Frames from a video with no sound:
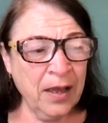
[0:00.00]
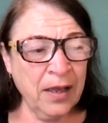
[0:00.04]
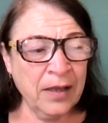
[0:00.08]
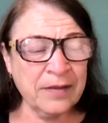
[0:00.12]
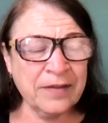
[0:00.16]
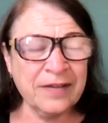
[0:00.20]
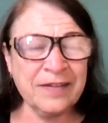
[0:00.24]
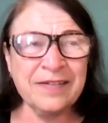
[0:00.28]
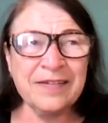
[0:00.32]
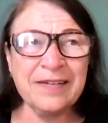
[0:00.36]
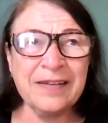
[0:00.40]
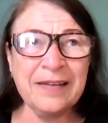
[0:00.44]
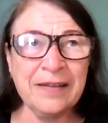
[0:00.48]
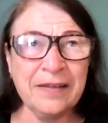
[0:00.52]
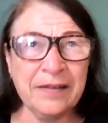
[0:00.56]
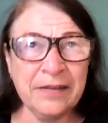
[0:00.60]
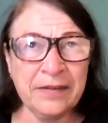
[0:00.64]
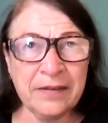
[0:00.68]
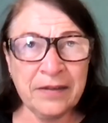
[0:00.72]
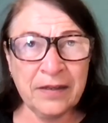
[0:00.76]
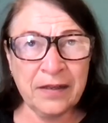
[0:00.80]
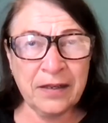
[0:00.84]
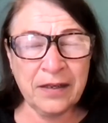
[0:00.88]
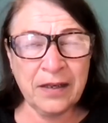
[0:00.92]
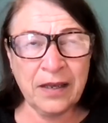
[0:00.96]
The second
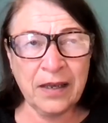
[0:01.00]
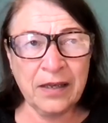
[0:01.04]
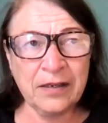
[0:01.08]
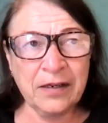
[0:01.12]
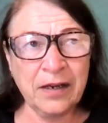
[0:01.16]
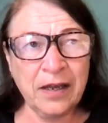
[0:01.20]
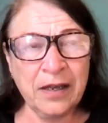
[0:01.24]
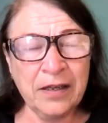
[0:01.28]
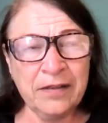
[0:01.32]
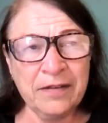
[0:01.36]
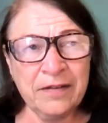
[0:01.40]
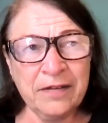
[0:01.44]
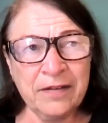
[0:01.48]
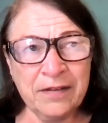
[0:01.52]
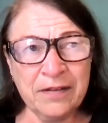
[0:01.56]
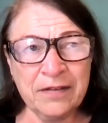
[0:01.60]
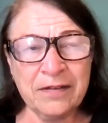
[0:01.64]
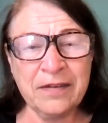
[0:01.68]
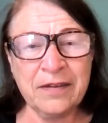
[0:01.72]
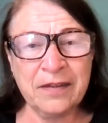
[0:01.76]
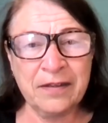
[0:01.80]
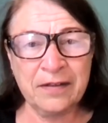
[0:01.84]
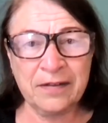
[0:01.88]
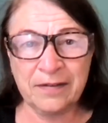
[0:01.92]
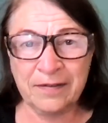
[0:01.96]
thing, and I did
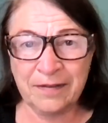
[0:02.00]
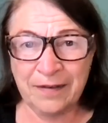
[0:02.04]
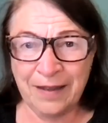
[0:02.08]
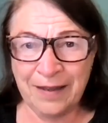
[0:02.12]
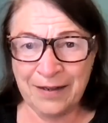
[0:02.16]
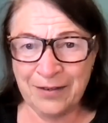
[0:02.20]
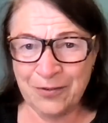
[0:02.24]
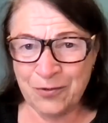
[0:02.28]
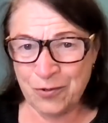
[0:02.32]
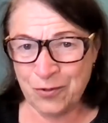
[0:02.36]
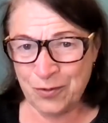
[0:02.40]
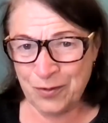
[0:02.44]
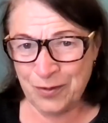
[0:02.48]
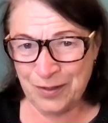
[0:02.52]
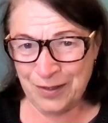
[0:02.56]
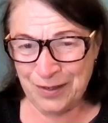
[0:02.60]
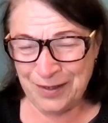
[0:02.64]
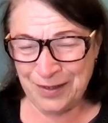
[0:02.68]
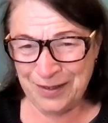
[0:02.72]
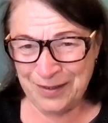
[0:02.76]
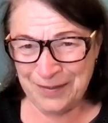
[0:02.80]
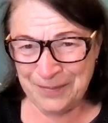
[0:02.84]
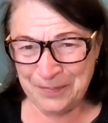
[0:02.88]
this actually